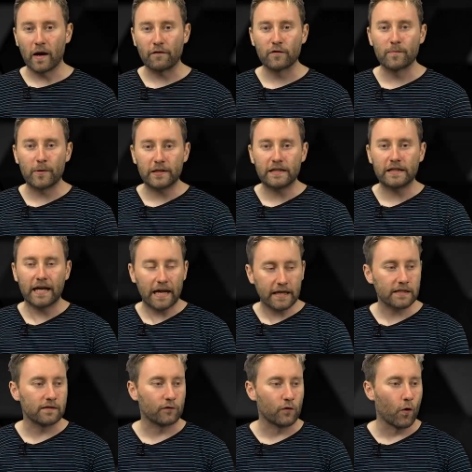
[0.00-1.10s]
everybody,
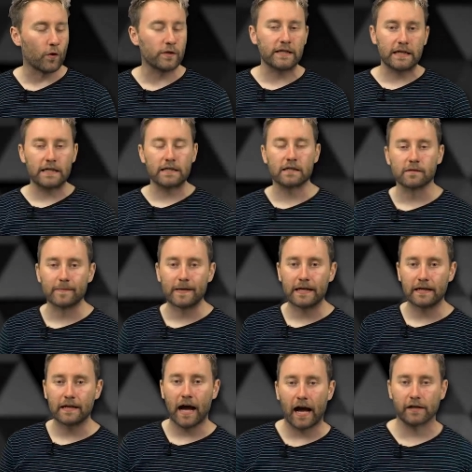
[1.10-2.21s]
yes, of course it is, it's
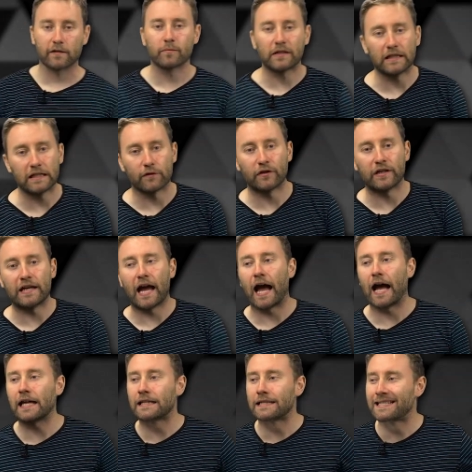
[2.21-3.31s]
me, Adam Clery here,
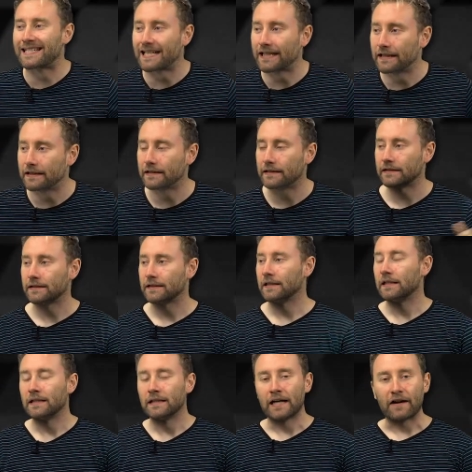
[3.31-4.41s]
and
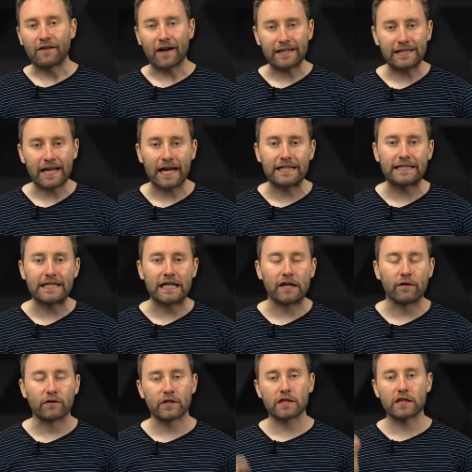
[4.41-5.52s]
I've had an
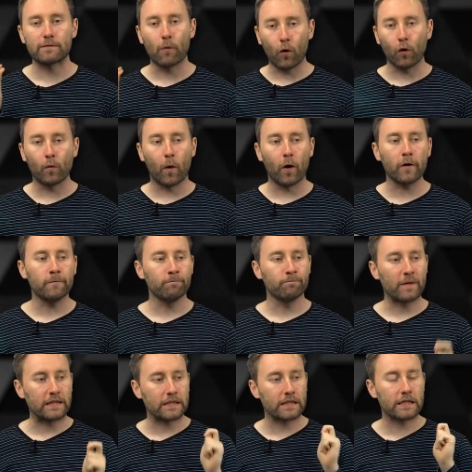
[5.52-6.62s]
idea. It's a small one,
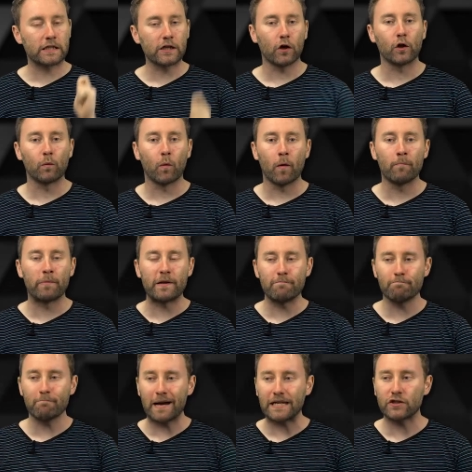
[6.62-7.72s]
it's a subtle one, but it
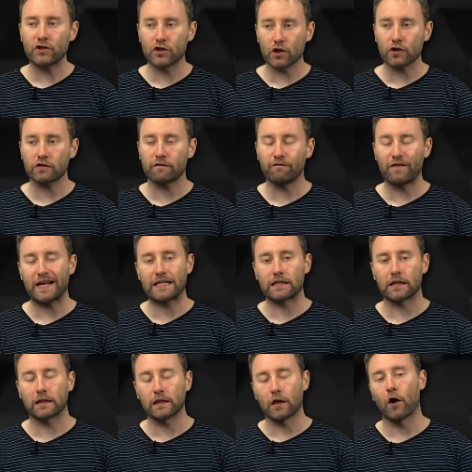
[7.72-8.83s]
might just fix
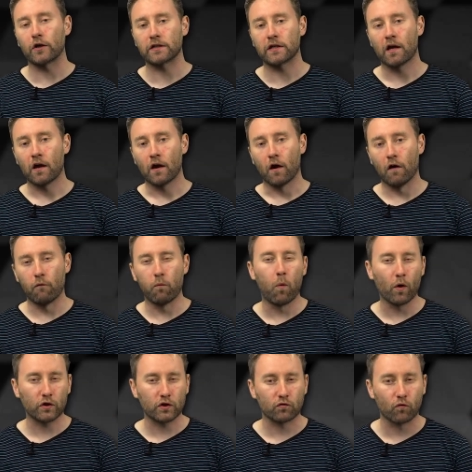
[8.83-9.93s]
a lot of
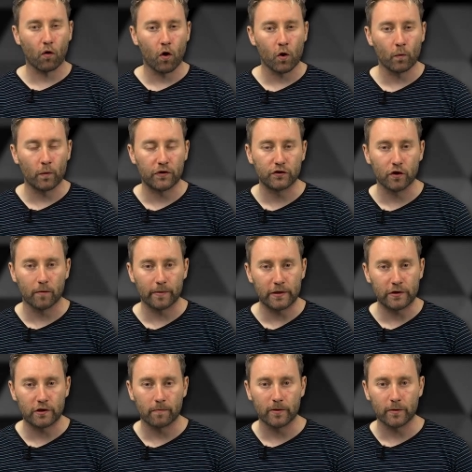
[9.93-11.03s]
what's wrong with
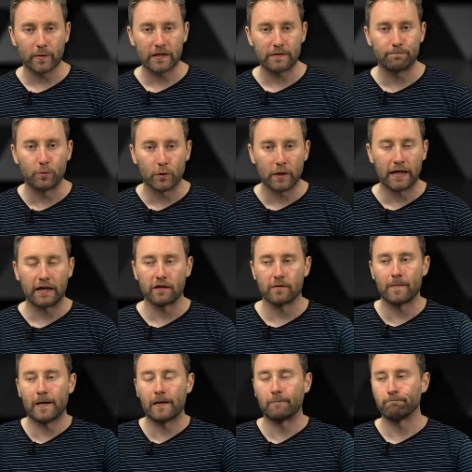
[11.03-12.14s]
WWE's booking at the
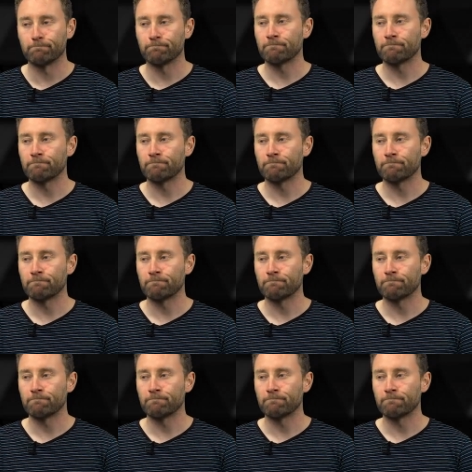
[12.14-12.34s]
minute.